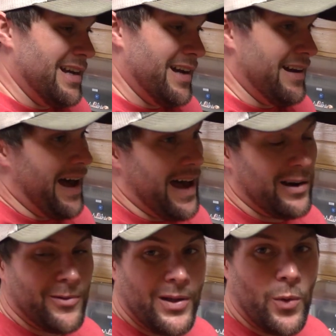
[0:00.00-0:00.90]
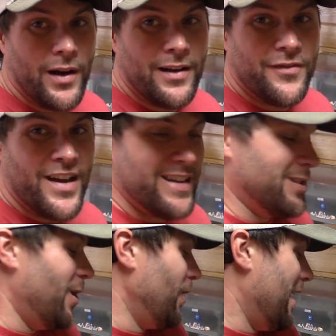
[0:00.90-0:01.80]
uh, I don't really want to
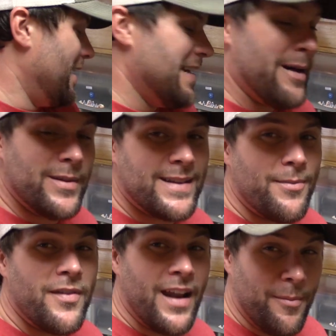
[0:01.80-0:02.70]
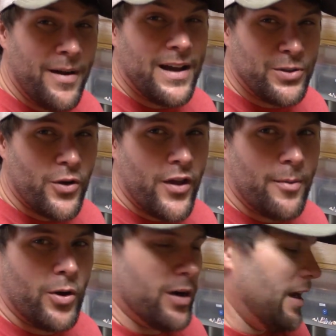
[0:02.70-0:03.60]
invest a whole lot of time in something that I'm not sure that
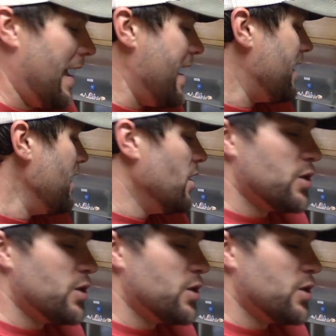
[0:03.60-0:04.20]
I'm going to like.